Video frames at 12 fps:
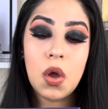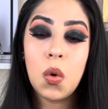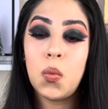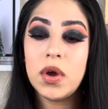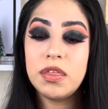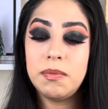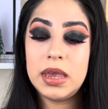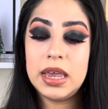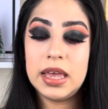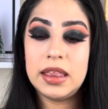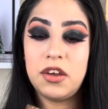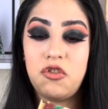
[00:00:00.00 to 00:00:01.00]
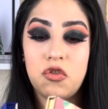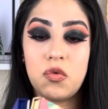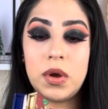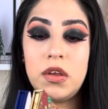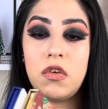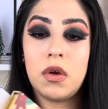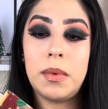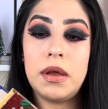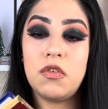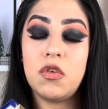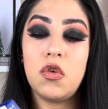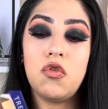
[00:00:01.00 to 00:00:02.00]
with me, and I just wanted to come out
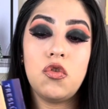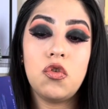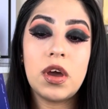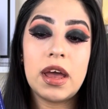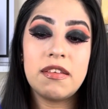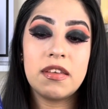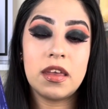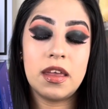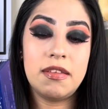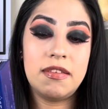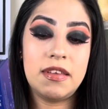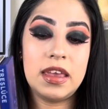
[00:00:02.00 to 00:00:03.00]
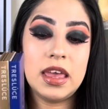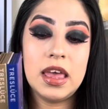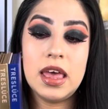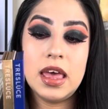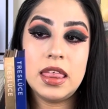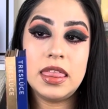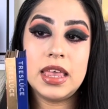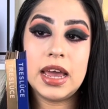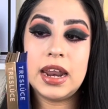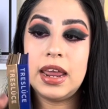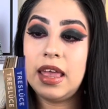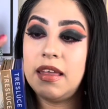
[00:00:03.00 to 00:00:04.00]
so you guys can see
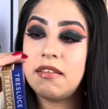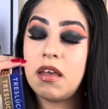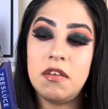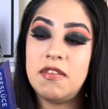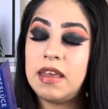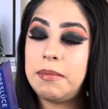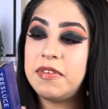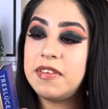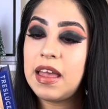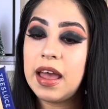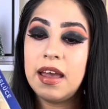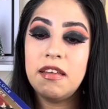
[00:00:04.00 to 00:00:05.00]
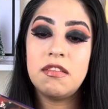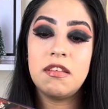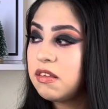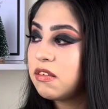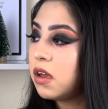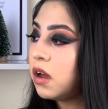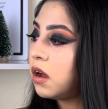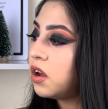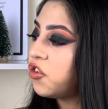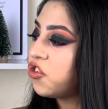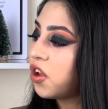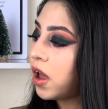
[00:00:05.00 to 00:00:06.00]
that is the same size. This
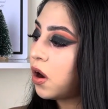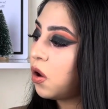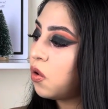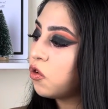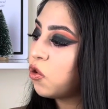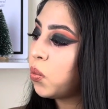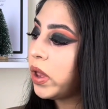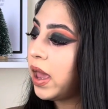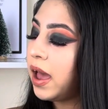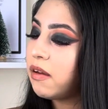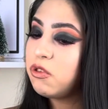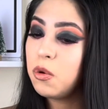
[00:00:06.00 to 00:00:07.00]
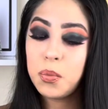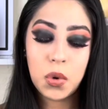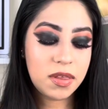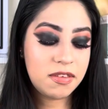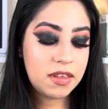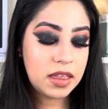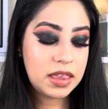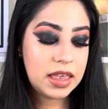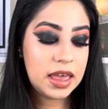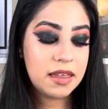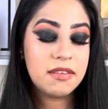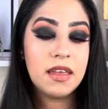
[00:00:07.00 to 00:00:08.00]
shadows, we have the
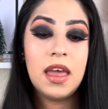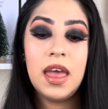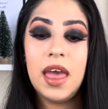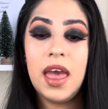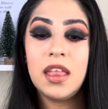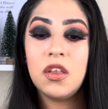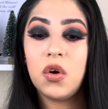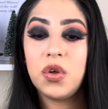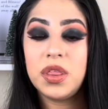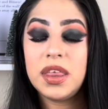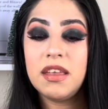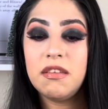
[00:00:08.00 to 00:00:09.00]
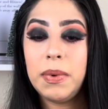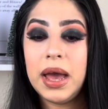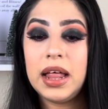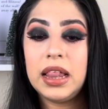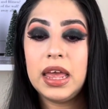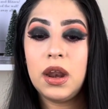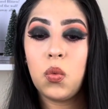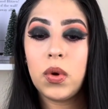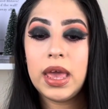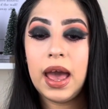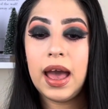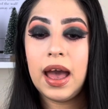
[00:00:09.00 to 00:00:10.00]
poinsettias, and on this palette we
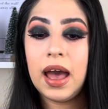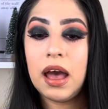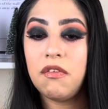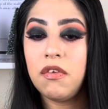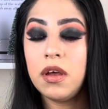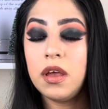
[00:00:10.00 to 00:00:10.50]
have